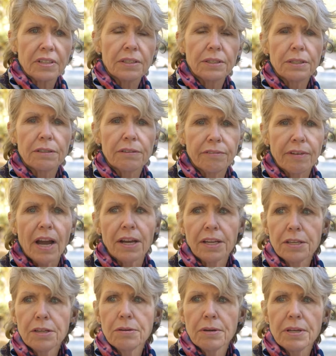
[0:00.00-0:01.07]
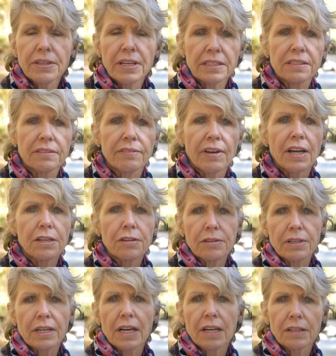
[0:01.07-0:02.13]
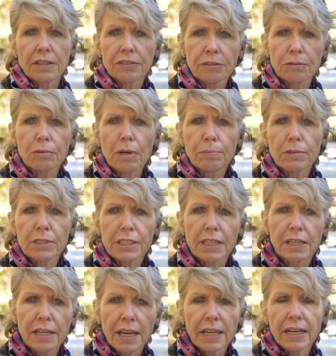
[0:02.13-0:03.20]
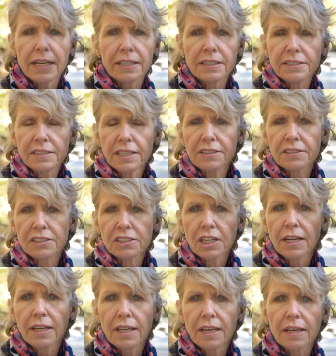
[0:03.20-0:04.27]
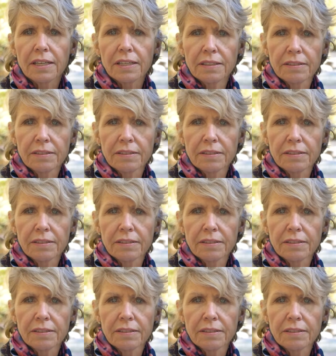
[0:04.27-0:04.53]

a clear value, and that's a value that I also represent and I can take to Cheyenne.